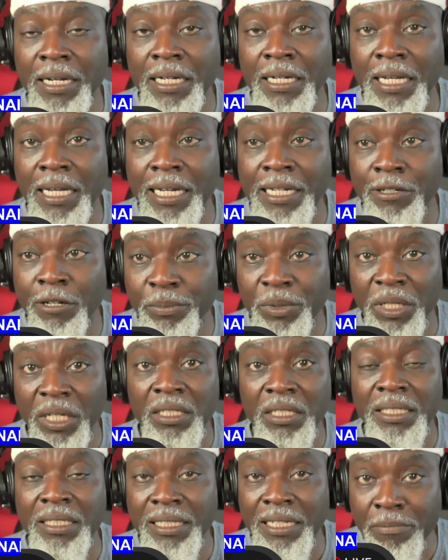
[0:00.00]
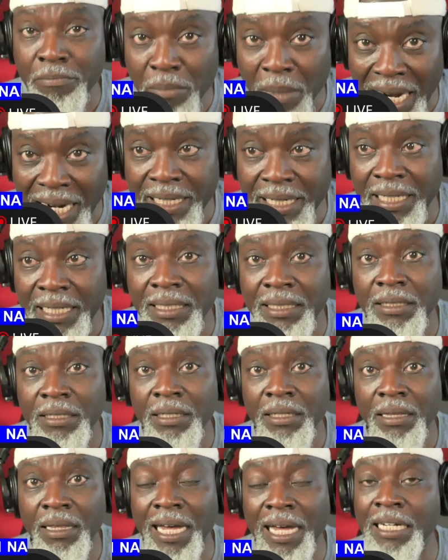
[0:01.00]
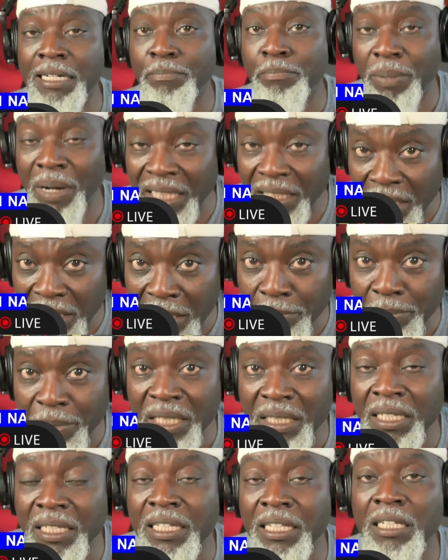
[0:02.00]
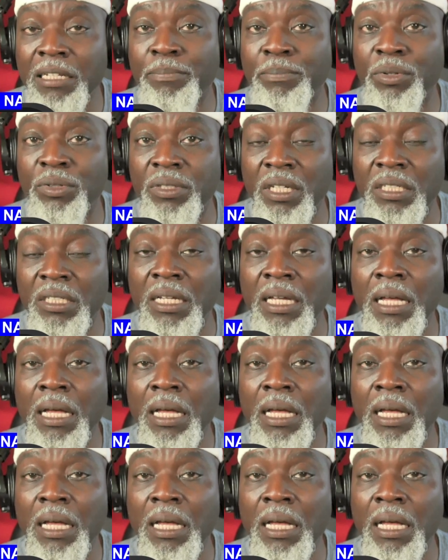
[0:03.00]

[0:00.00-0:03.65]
update, demanding and participating in the process